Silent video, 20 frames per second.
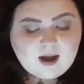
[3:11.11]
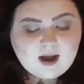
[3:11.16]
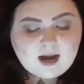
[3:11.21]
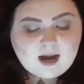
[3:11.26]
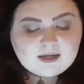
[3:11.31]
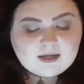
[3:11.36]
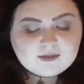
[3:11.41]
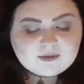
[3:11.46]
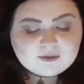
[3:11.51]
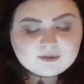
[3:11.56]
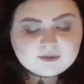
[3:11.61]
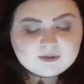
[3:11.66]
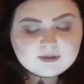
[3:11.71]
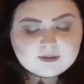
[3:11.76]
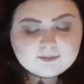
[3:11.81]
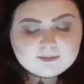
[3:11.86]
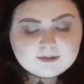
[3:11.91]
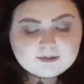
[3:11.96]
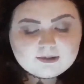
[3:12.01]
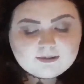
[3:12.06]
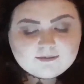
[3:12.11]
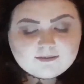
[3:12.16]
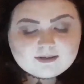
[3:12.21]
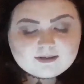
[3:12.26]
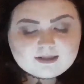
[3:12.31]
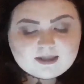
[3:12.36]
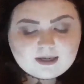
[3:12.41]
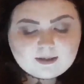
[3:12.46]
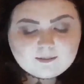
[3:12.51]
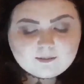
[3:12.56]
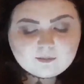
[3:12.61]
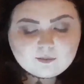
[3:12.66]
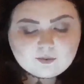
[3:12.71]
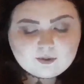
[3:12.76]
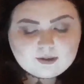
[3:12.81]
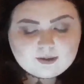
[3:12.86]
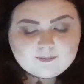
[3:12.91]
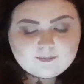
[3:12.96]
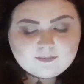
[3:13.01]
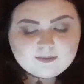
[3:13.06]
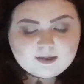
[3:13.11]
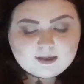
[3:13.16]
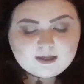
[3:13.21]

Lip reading: I truly believe the same one.